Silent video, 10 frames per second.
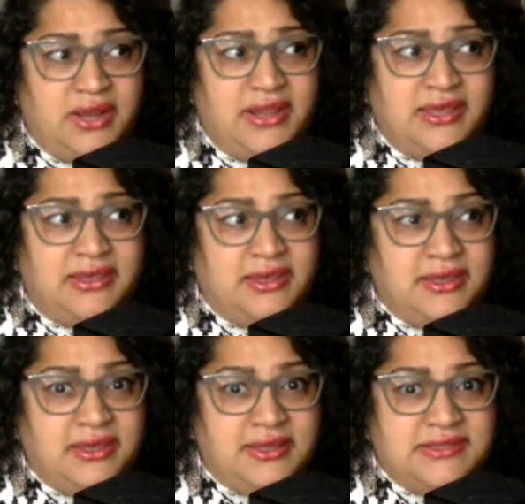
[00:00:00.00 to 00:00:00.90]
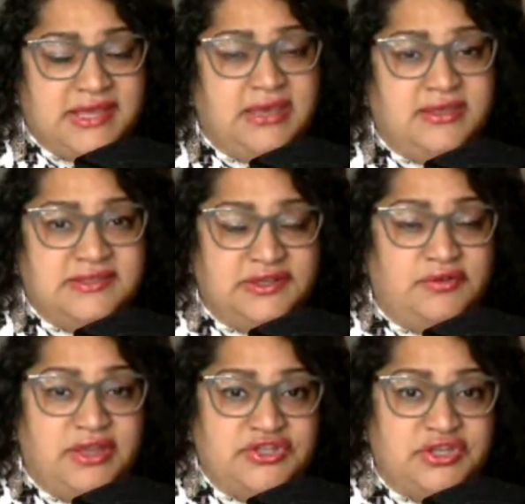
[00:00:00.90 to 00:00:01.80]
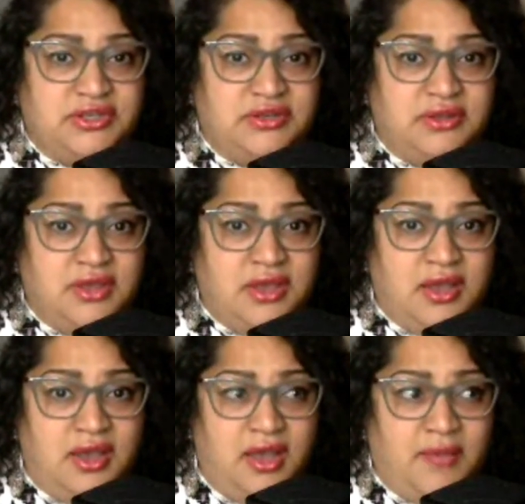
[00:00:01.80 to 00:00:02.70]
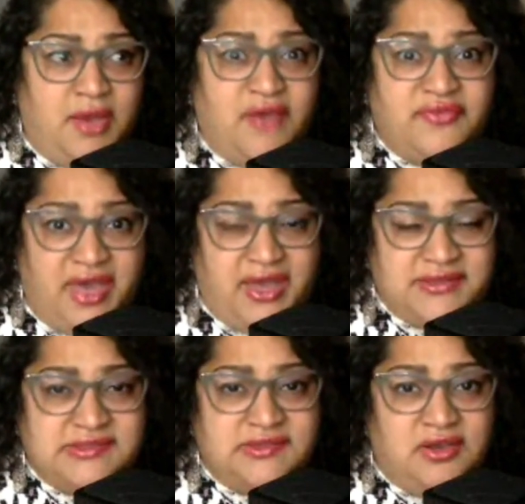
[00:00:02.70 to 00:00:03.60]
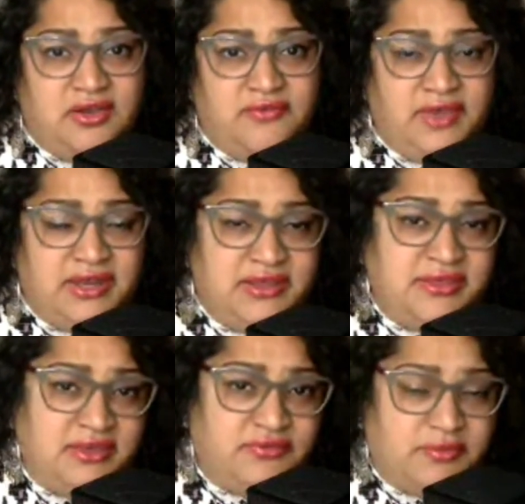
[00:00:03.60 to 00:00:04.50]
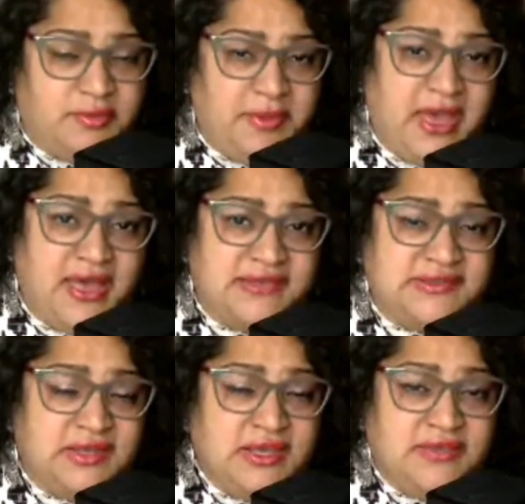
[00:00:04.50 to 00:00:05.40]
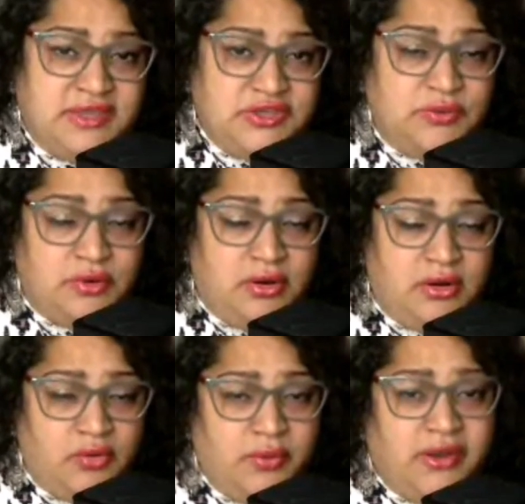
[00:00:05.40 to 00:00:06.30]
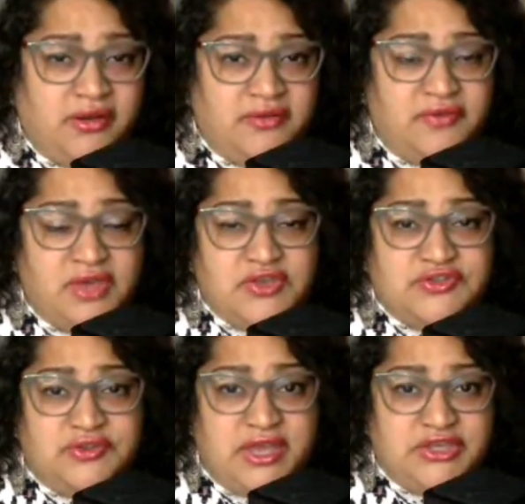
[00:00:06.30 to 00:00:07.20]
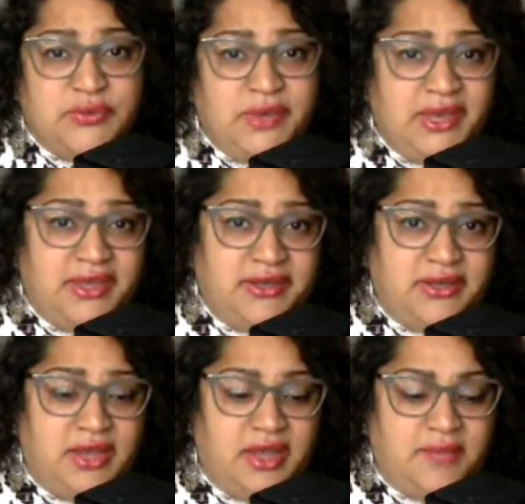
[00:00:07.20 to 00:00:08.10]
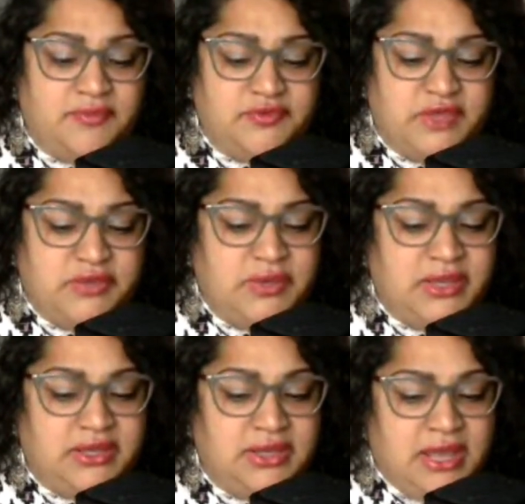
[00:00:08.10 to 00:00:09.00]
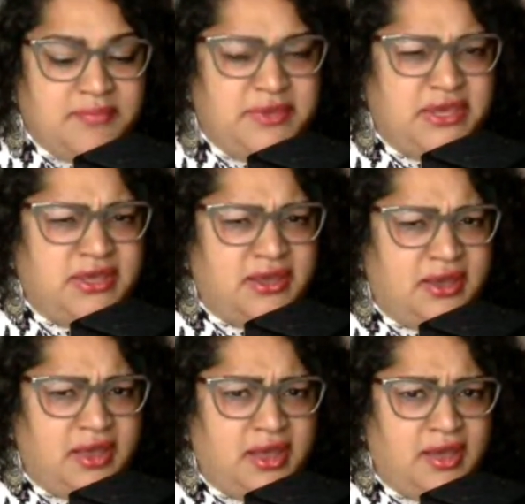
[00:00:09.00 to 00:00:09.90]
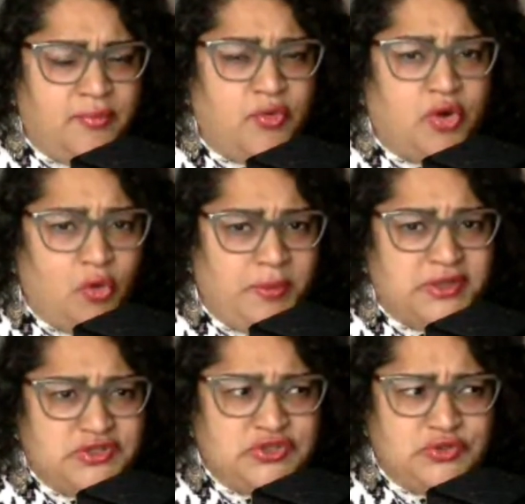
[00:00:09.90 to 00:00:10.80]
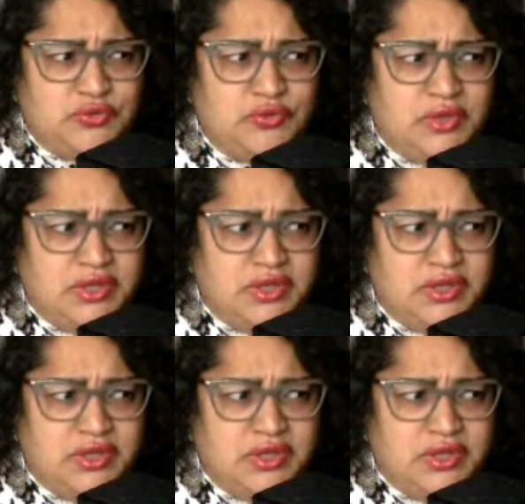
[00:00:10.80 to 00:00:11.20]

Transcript: of like take consideration of anything from the past that you are aware of, so that you can be more open to